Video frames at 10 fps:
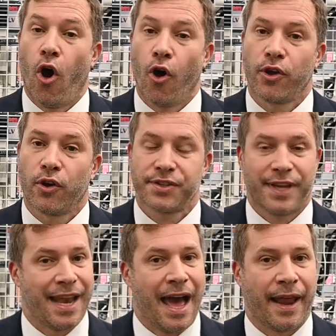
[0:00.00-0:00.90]
Oikos
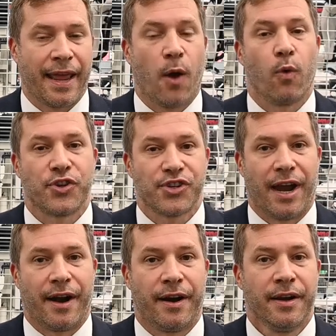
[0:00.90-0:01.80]
and Aria, which
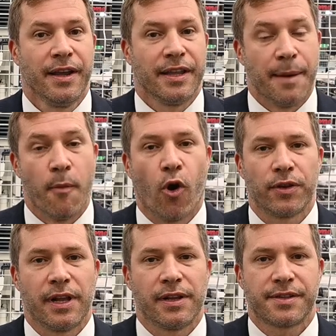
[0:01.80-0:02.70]
are the
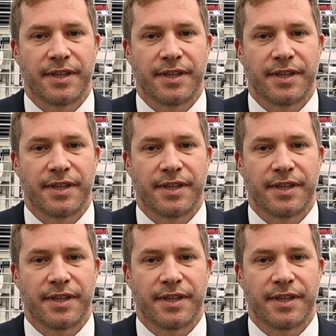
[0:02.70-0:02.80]
models